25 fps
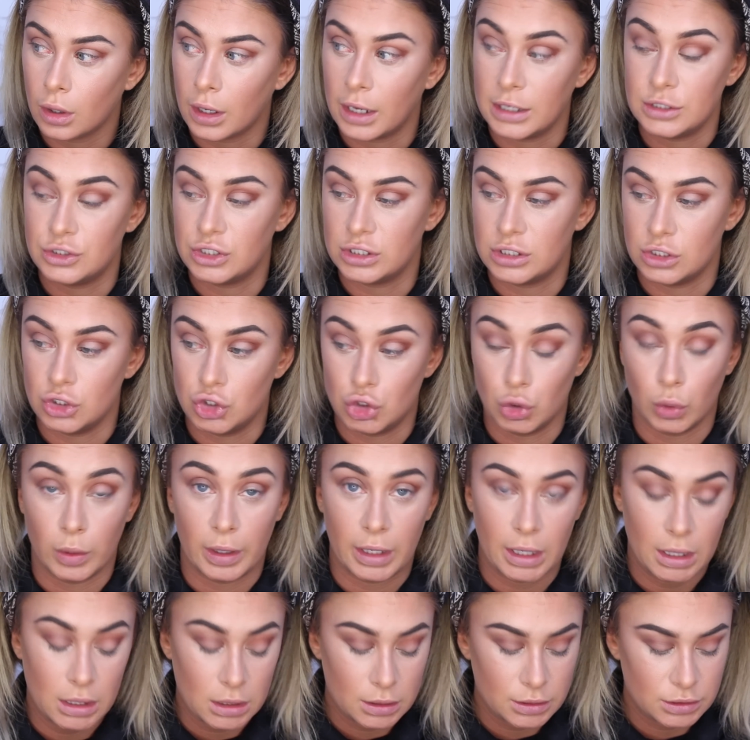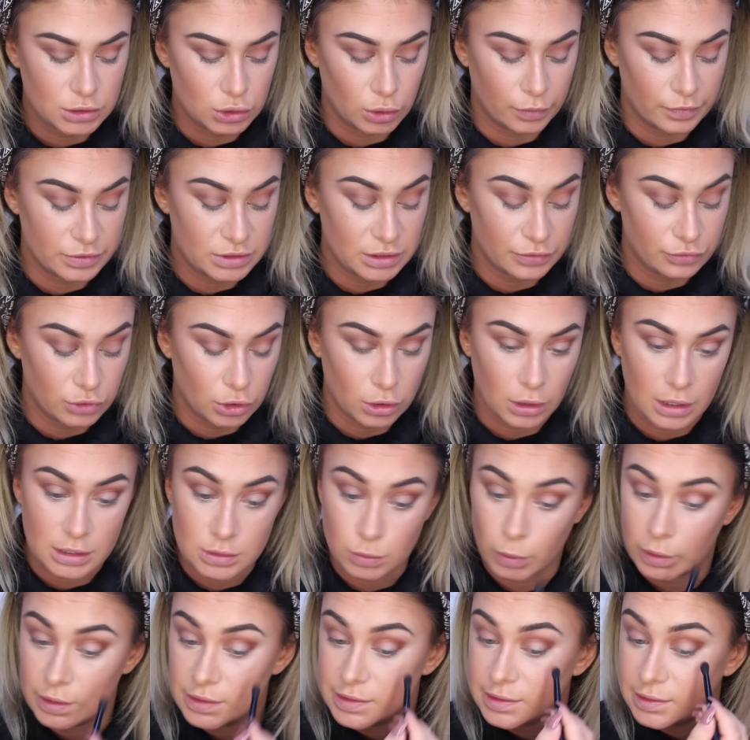I did enjoy it, so obviously if you
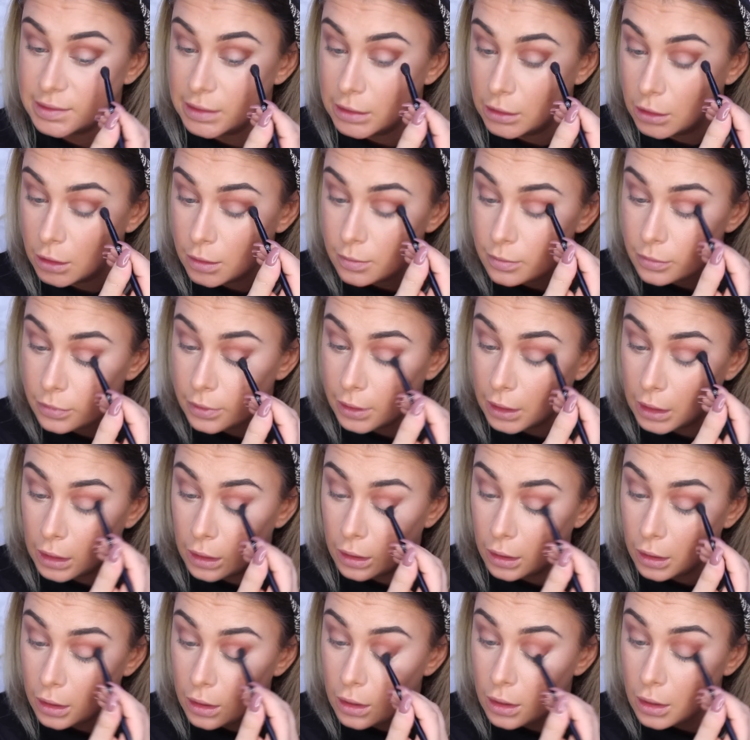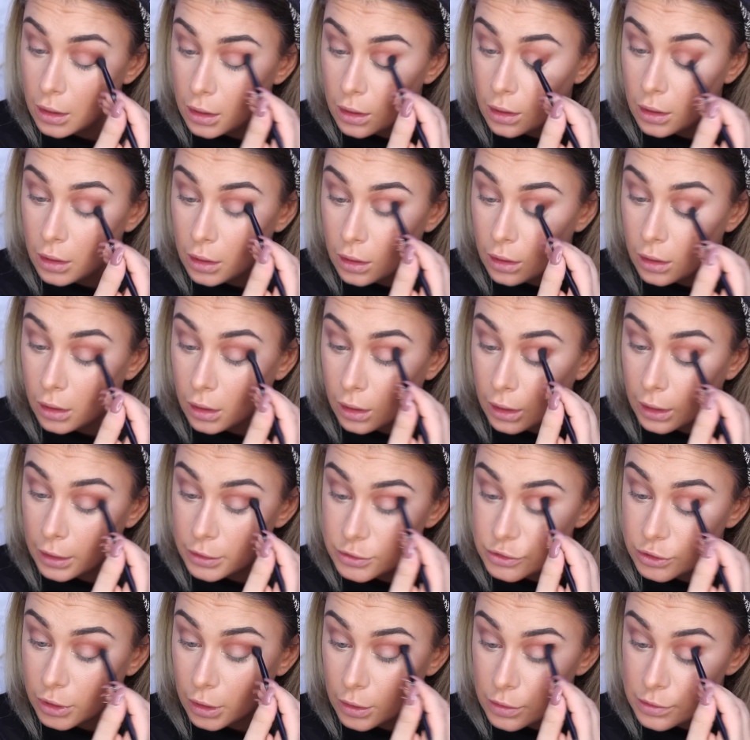guys want to see them, then I
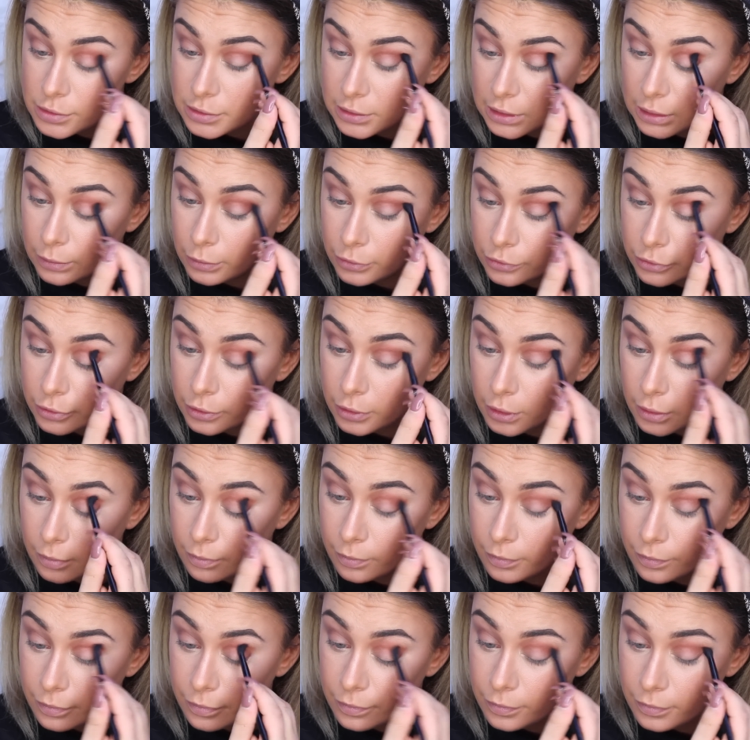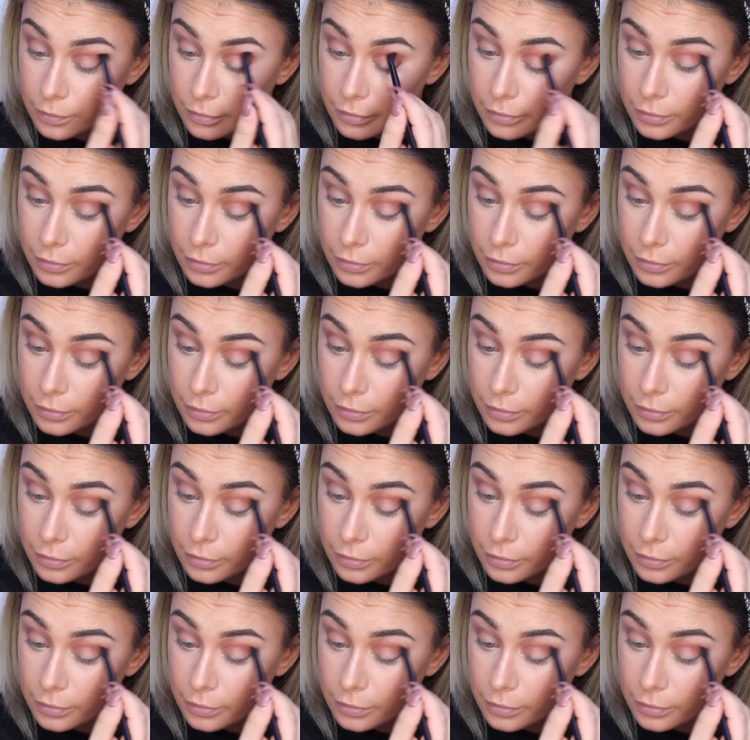totally will do them.